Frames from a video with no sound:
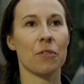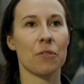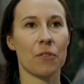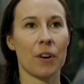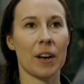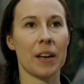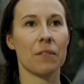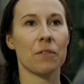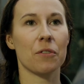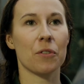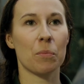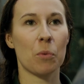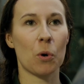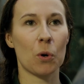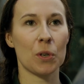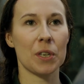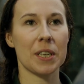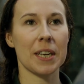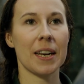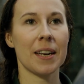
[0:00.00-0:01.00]
a friend for
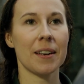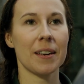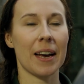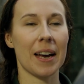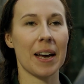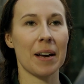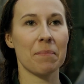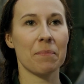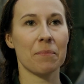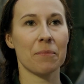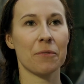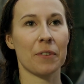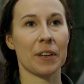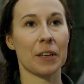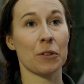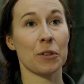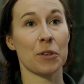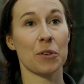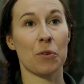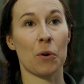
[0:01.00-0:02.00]
Mondi.
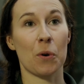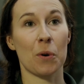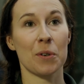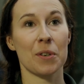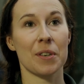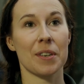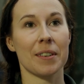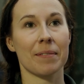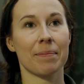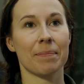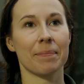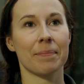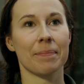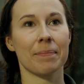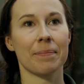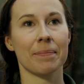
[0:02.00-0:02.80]
Fingers crossed.